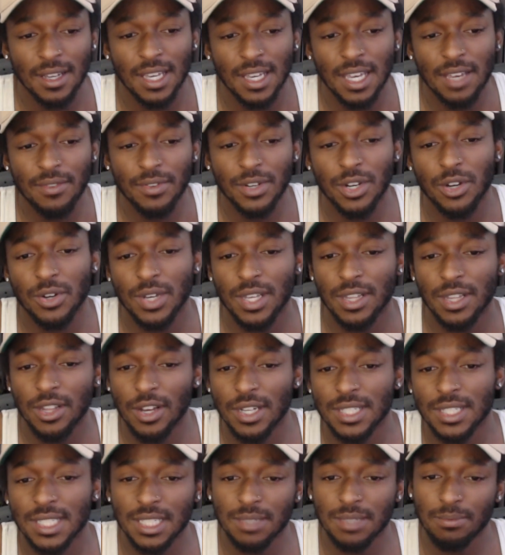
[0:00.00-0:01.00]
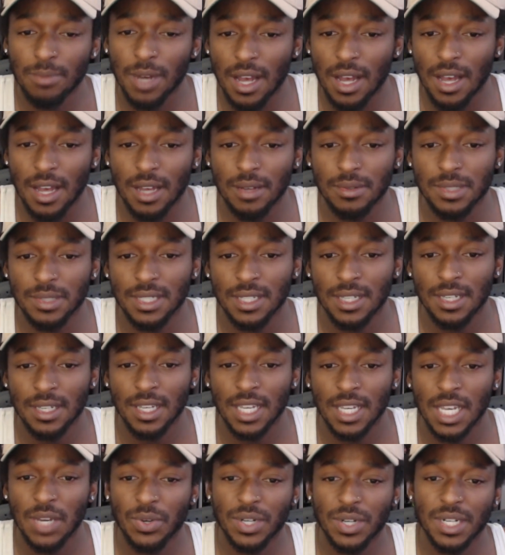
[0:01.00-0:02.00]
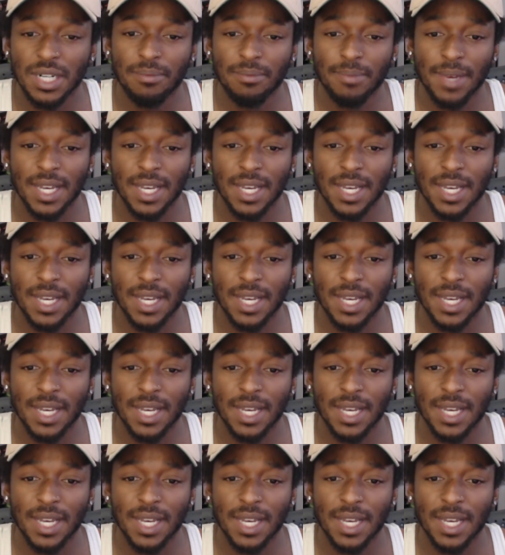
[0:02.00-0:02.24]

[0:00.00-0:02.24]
Even though he lost his moms, he wanted to